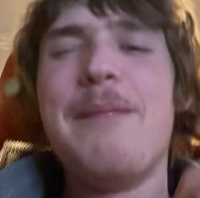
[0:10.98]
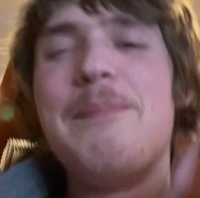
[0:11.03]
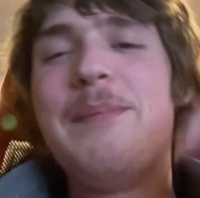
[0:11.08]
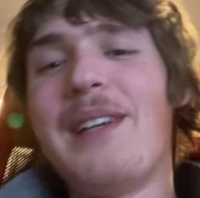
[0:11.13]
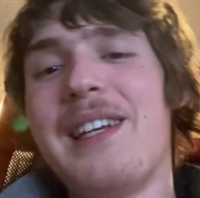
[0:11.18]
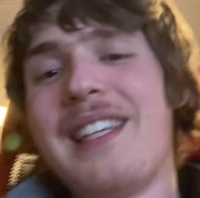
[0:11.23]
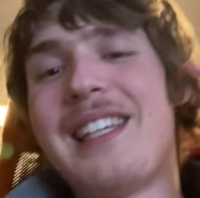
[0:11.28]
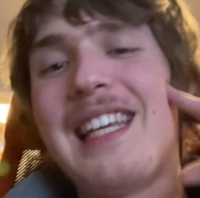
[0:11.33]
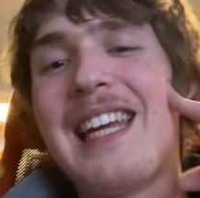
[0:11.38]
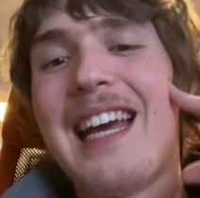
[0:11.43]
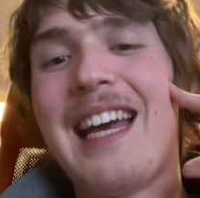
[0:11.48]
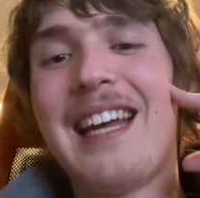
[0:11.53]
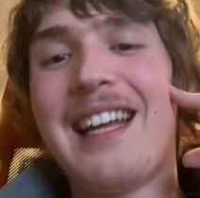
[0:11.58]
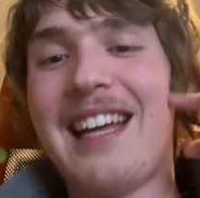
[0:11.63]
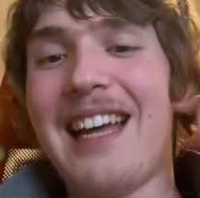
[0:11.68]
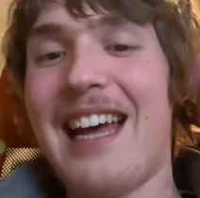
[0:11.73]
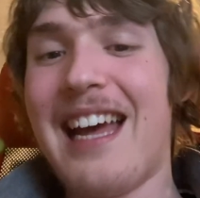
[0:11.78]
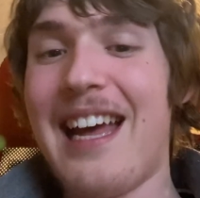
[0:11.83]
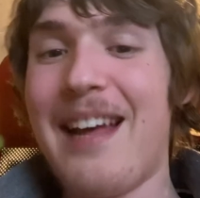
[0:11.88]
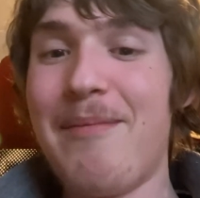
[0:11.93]
but yeah,
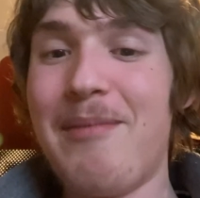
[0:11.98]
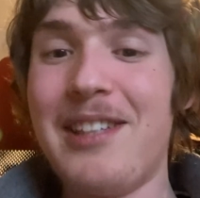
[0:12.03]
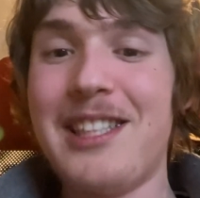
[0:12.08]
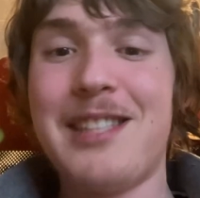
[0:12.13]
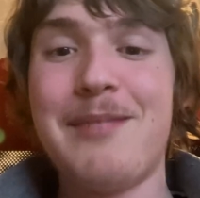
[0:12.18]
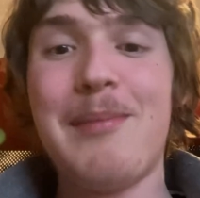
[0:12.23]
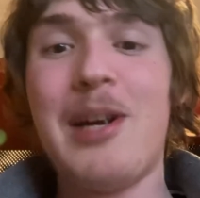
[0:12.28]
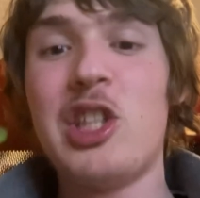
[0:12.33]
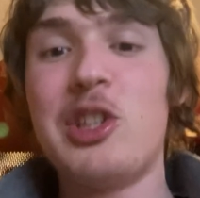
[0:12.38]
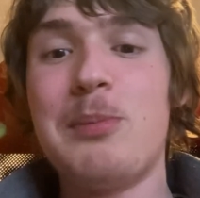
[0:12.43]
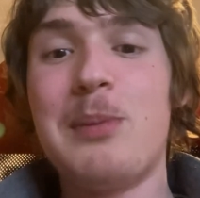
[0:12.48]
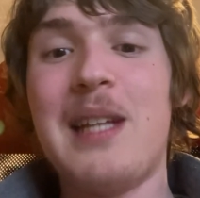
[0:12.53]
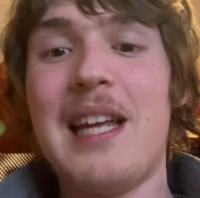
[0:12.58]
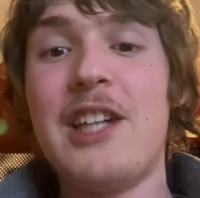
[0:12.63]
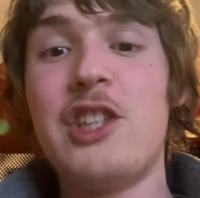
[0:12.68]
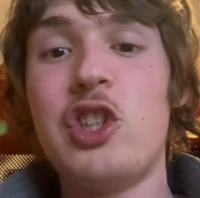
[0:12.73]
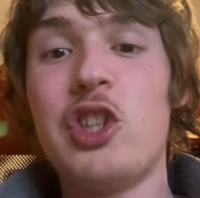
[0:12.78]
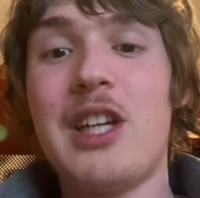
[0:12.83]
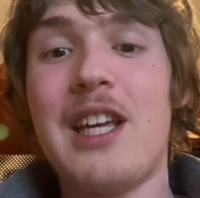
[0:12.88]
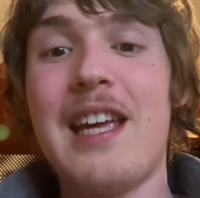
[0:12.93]
um, this is Magic with the
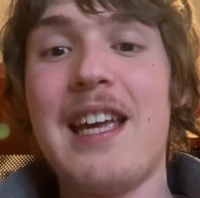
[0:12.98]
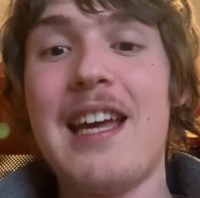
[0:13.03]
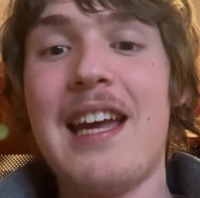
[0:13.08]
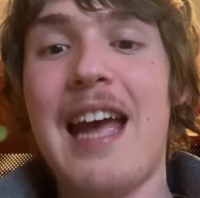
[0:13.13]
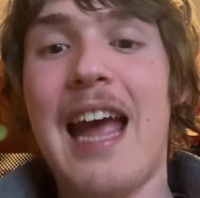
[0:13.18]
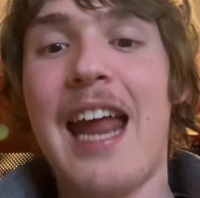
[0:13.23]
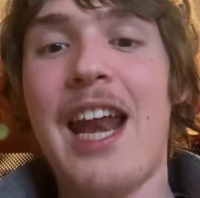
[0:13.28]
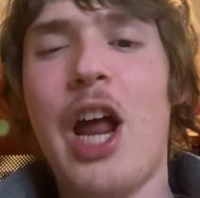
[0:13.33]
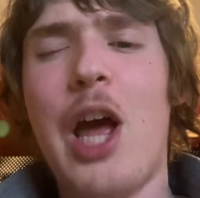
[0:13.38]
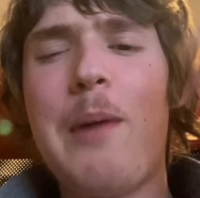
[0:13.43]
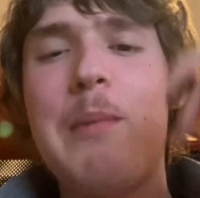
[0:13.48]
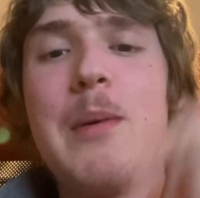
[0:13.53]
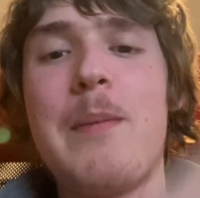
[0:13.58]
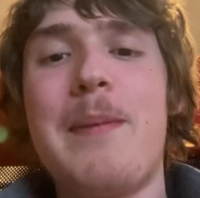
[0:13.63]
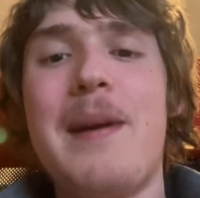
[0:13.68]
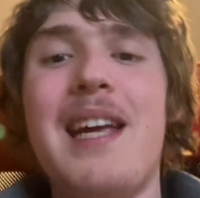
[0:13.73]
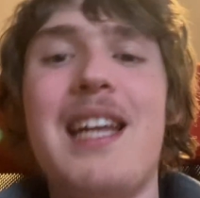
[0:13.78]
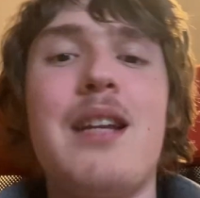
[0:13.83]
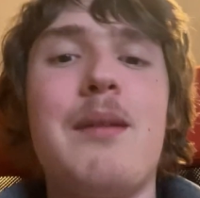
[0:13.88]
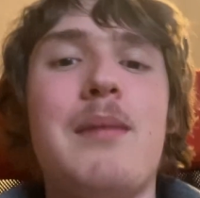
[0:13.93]
Hedgehog here, and I'm
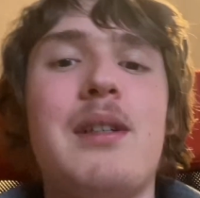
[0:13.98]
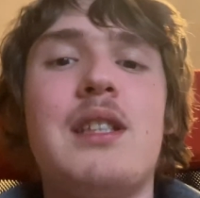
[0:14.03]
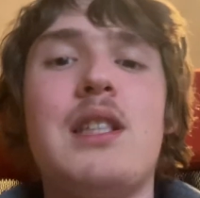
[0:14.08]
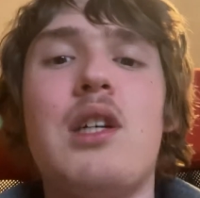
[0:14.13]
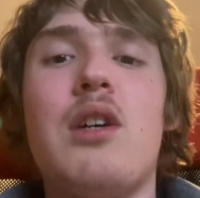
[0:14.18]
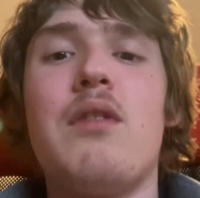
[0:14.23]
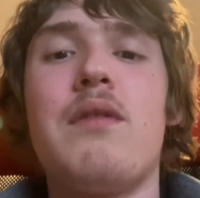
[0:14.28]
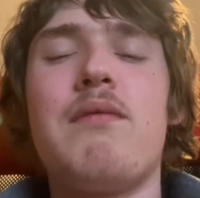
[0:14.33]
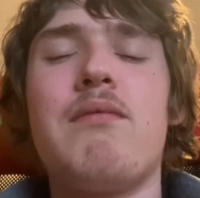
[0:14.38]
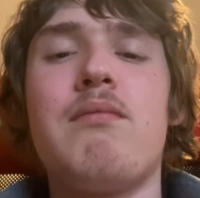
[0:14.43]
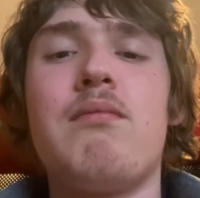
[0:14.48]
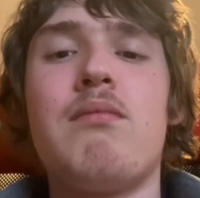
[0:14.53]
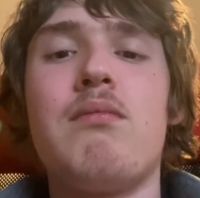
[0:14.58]
repeating myself.